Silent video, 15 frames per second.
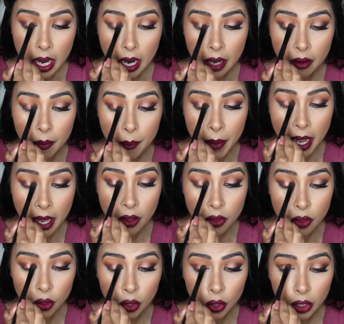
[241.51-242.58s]
I'm going to pack on
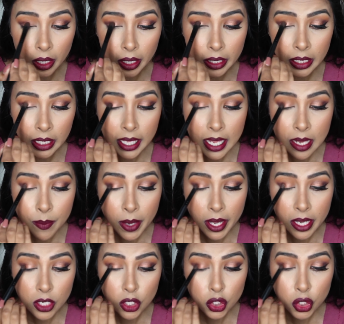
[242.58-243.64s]
the colour and keep
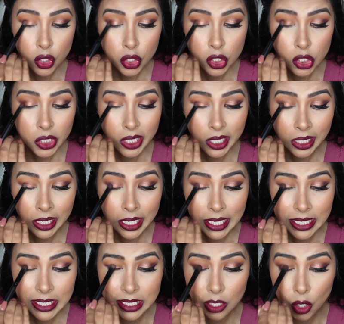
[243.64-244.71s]
it just to the
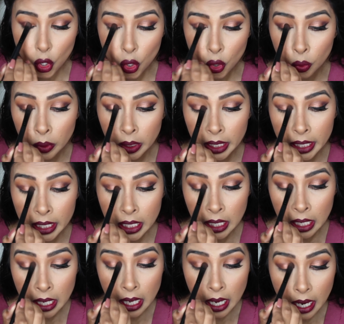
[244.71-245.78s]
lids only,
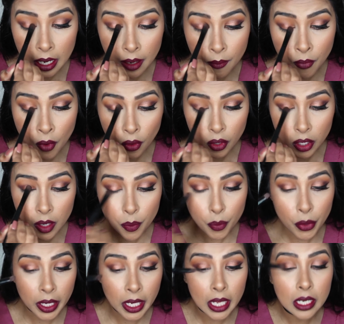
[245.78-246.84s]
and I'm not going to
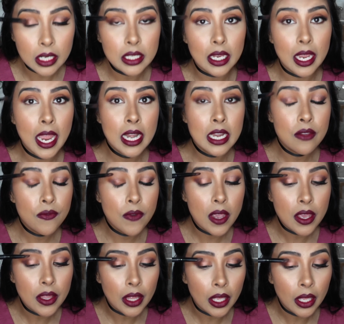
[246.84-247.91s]
bring it any
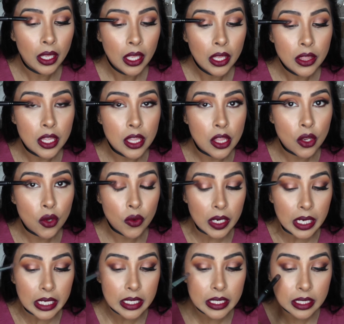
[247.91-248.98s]
further than the
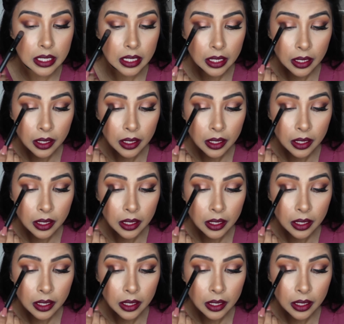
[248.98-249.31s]
crease.